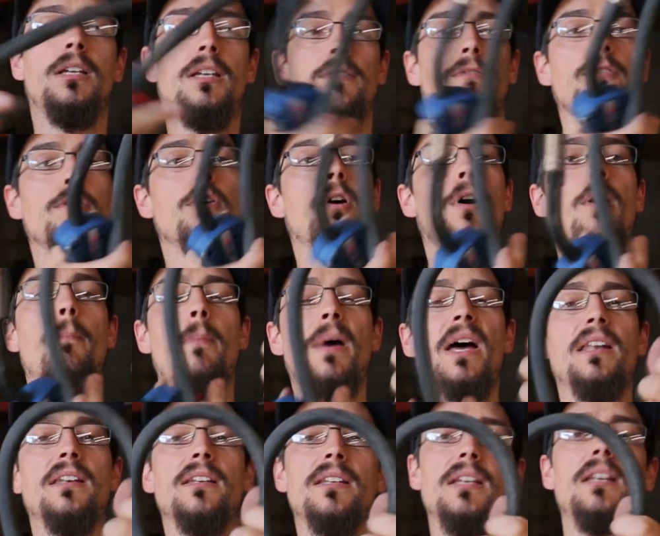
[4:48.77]
if you've got a
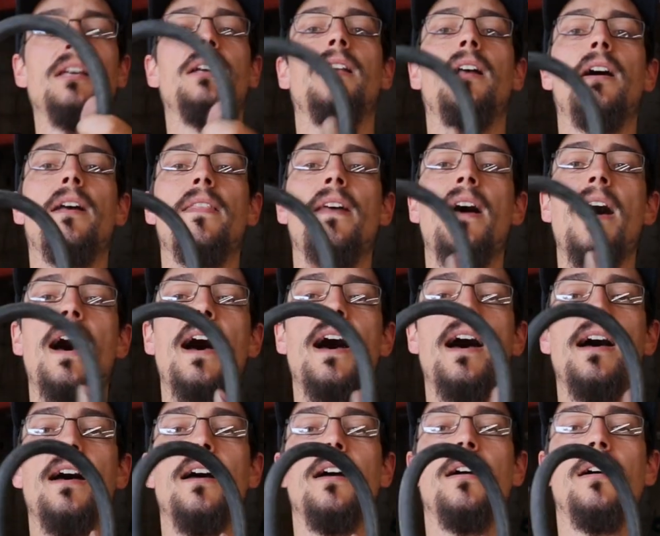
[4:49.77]
bend in it like
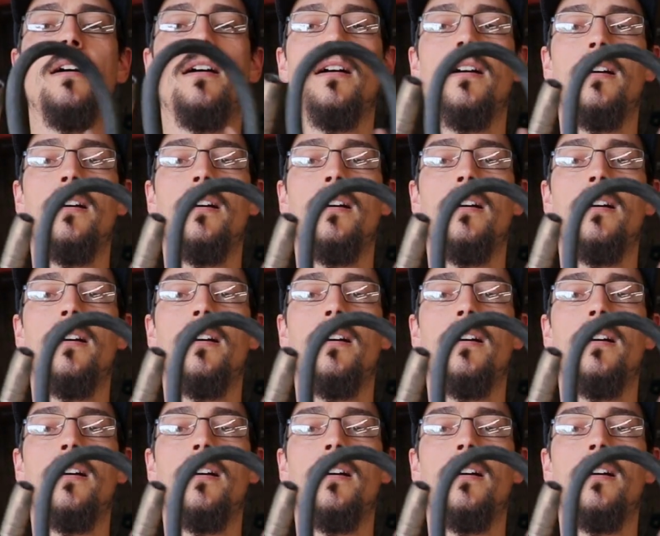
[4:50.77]
that,